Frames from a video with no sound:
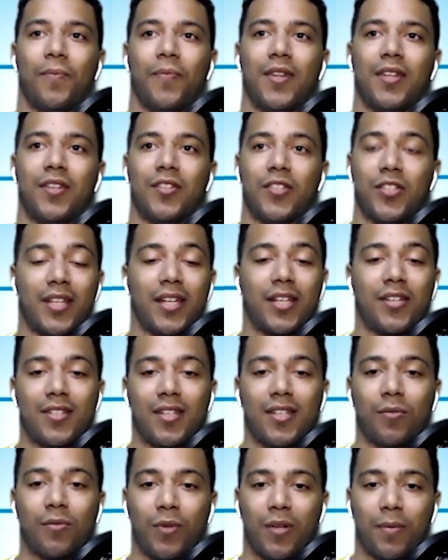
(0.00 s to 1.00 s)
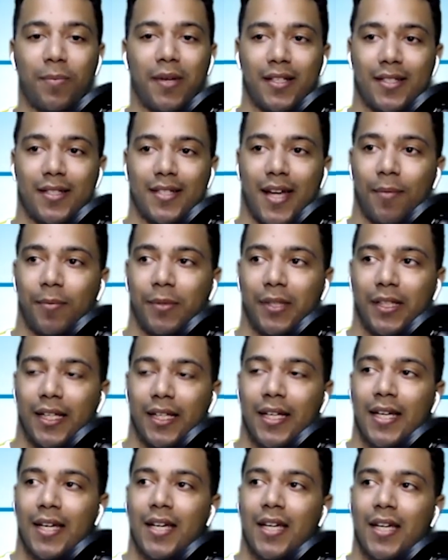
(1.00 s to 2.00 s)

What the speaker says: just like you said, with it being timely,